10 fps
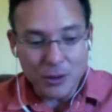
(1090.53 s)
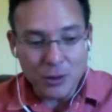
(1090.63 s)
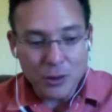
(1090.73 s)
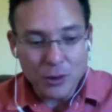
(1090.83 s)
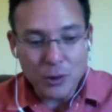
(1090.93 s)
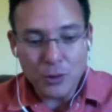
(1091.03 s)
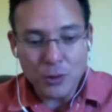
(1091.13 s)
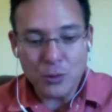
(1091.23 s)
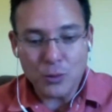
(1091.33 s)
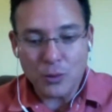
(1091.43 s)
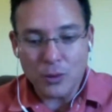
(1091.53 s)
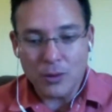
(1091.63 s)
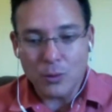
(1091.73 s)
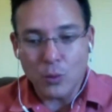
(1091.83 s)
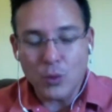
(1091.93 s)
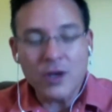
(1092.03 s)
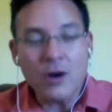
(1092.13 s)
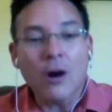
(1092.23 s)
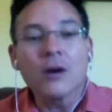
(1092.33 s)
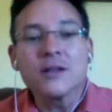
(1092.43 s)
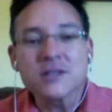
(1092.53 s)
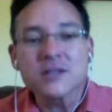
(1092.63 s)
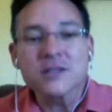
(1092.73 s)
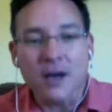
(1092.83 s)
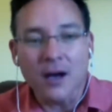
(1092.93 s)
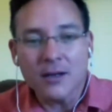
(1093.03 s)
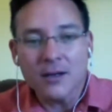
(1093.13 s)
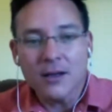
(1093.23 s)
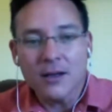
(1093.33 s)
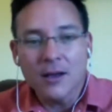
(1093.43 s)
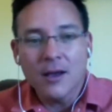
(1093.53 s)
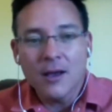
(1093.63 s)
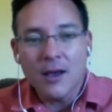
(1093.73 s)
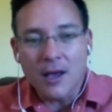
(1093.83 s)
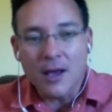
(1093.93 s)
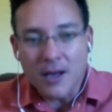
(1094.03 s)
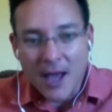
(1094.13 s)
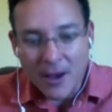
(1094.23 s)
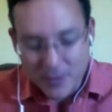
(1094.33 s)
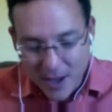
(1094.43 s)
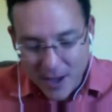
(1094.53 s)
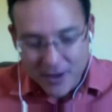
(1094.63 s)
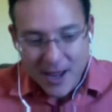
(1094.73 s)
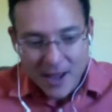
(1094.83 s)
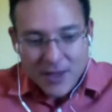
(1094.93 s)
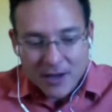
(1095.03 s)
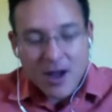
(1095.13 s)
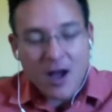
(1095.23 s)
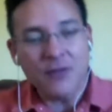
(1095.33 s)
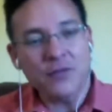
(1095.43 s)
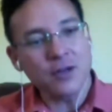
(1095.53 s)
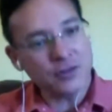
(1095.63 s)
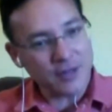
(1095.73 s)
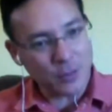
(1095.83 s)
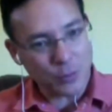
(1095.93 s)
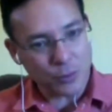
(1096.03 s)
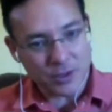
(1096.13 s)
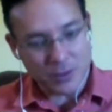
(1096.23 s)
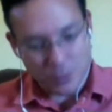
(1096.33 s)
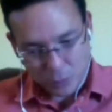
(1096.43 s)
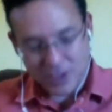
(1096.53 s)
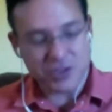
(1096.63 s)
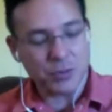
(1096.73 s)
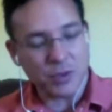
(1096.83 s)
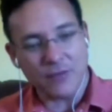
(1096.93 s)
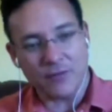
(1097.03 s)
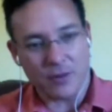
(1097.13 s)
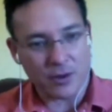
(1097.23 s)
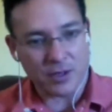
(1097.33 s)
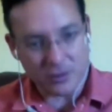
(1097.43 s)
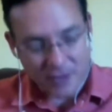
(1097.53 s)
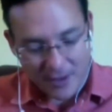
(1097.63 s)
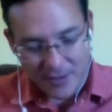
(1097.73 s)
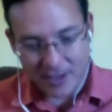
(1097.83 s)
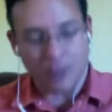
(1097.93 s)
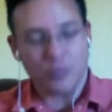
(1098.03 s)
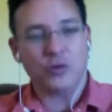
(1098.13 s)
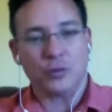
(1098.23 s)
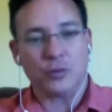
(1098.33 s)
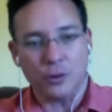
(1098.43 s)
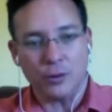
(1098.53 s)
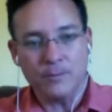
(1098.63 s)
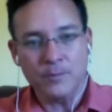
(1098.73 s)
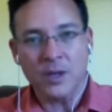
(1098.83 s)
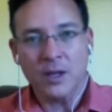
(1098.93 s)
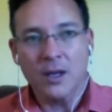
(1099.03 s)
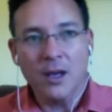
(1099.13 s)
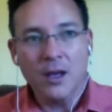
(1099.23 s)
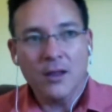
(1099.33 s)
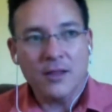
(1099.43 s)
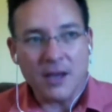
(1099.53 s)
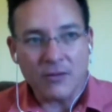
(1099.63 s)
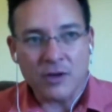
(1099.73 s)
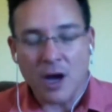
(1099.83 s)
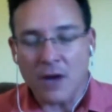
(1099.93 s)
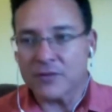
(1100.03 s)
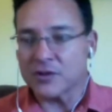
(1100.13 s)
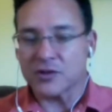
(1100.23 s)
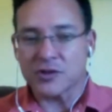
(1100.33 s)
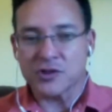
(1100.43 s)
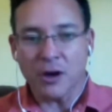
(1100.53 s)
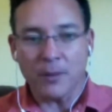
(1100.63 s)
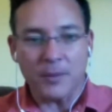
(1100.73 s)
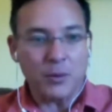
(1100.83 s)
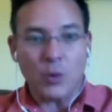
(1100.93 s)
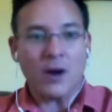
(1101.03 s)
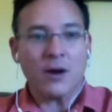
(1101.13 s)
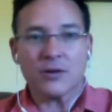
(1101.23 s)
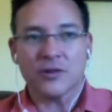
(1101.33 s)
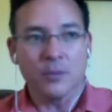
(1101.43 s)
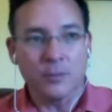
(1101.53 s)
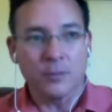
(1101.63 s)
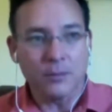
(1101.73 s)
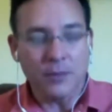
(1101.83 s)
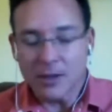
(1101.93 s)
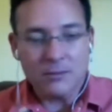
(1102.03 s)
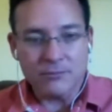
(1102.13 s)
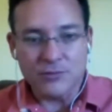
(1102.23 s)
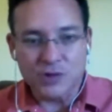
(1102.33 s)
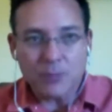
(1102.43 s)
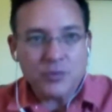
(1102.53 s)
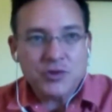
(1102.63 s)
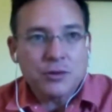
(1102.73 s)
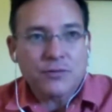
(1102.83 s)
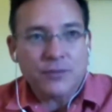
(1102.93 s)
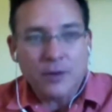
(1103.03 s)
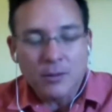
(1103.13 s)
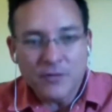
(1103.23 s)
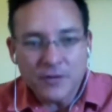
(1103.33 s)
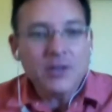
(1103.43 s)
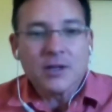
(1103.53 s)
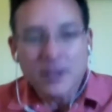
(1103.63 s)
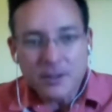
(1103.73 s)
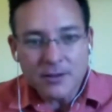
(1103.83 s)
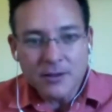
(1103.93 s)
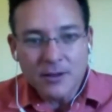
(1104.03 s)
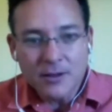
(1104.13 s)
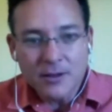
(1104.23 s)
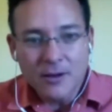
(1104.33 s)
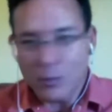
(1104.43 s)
who we are inside, and how that confidence and the relationship we have with our kids and how that comes through. They have the confidence to show up and wear some jumpsuit from Finland with